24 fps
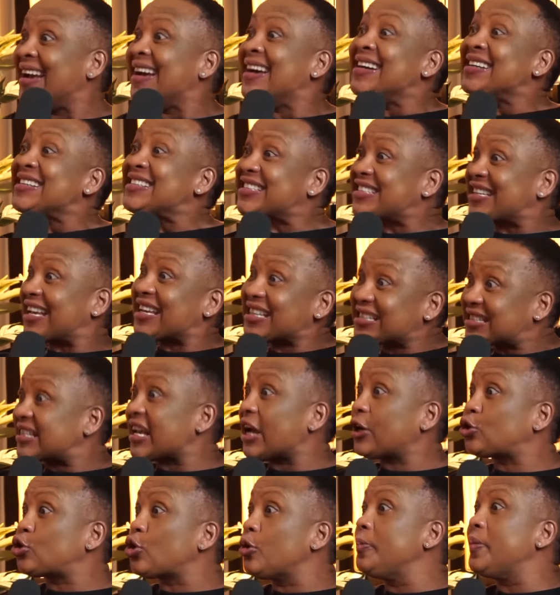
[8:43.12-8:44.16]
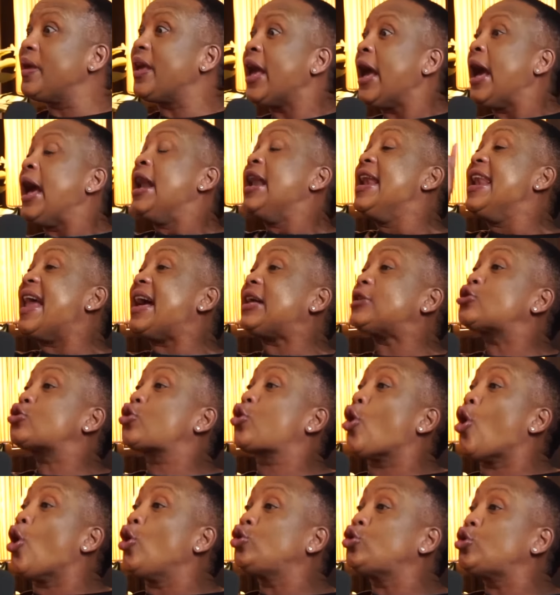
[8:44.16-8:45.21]
She said to me, let's
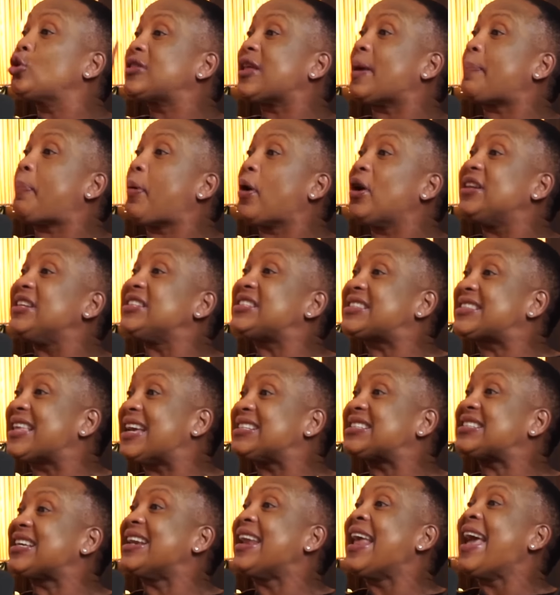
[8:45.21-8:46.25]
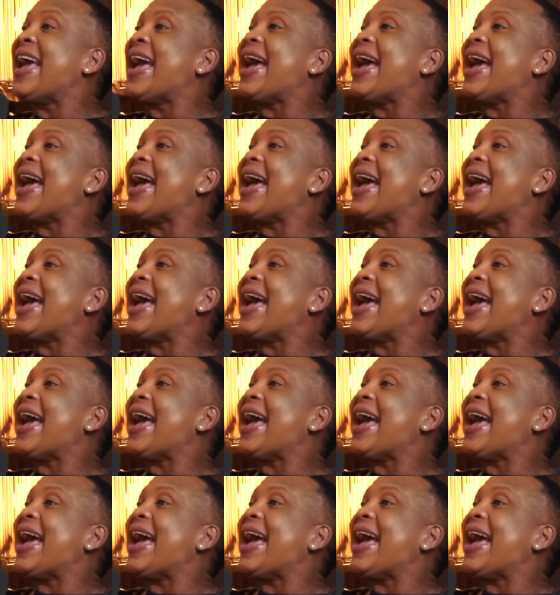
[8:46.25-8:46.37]
go to the police station